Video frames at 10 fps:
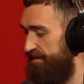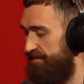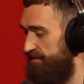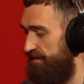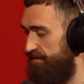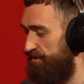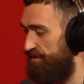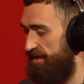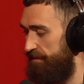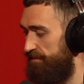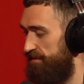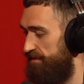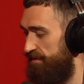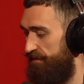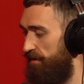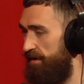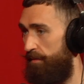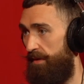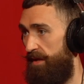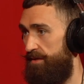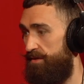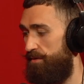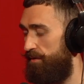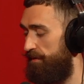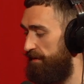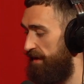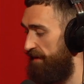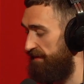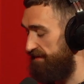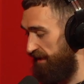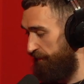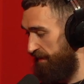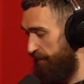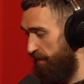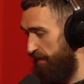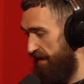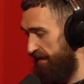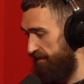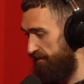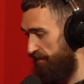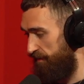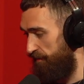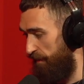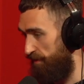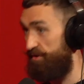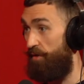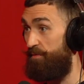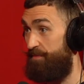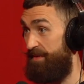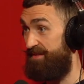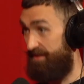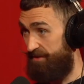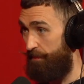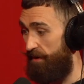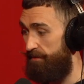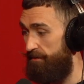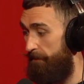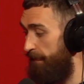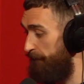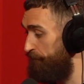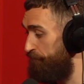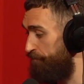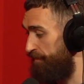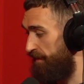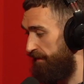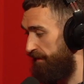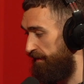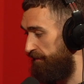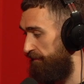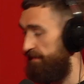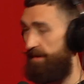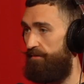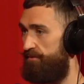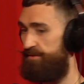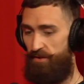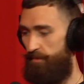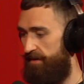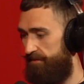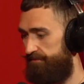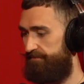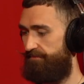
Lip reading: it just seemed to fall into place. So yeah, that's a little bit about me and what's got to me to this point. On to you, mate.